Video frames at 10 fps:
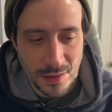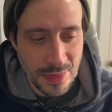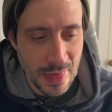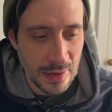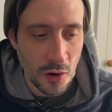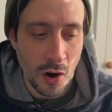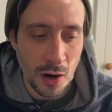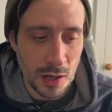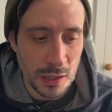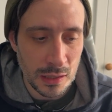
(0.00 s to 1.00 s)
that
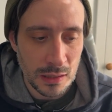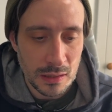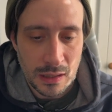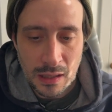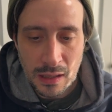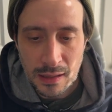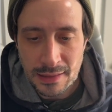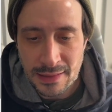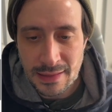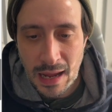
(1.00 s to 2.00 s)
are
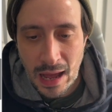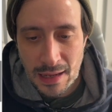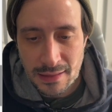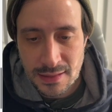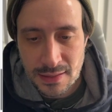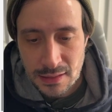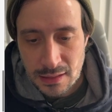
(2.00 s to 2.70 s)
not